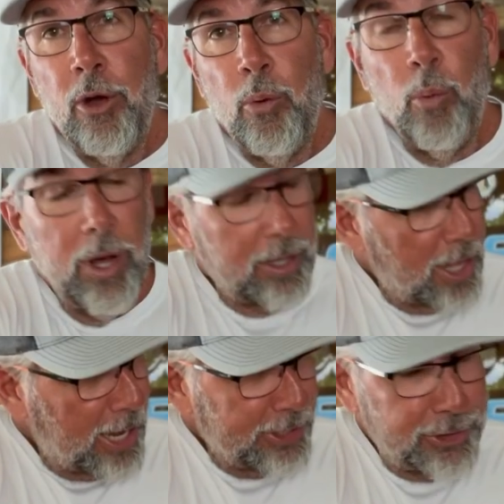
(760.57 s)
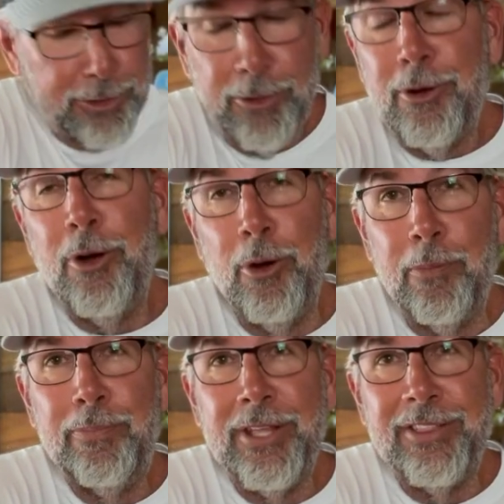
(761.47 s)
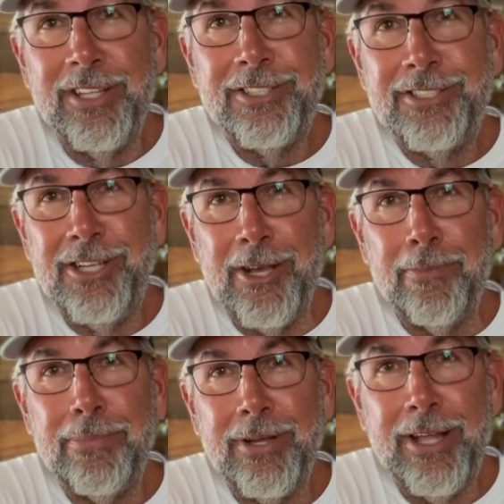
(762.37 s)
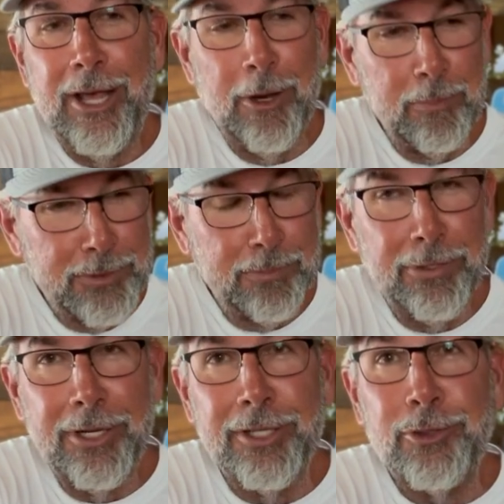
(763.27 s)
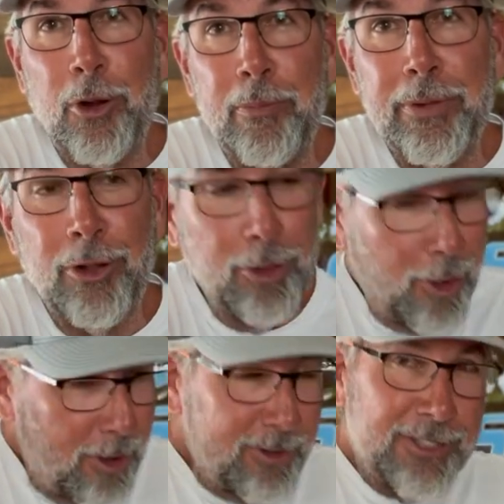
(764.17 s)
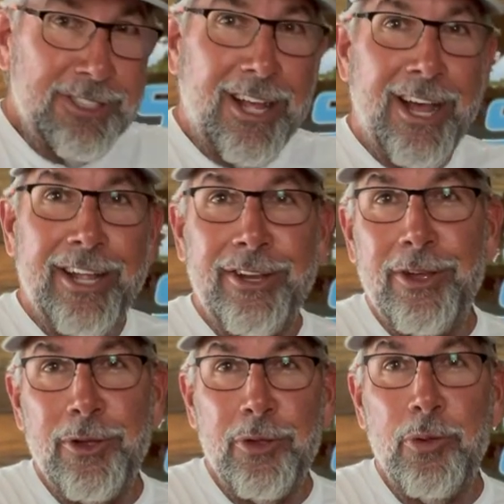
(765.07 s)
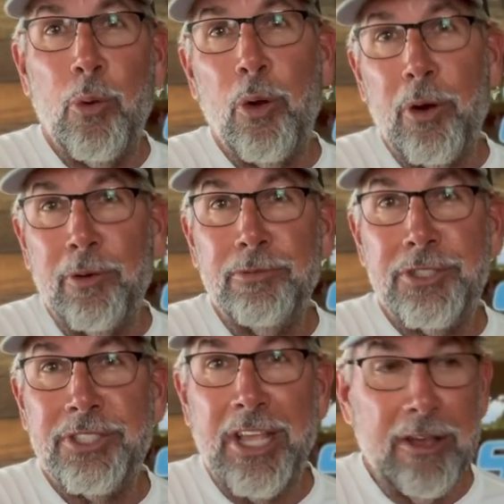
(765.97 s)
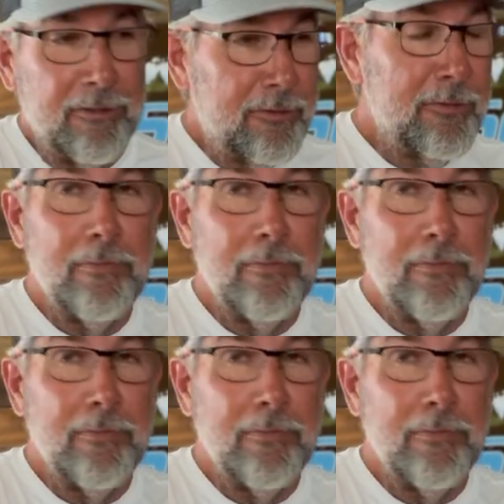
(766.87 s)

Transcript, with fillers: Well, I sure hope that this tip helps put a tarpon alongside your skiff,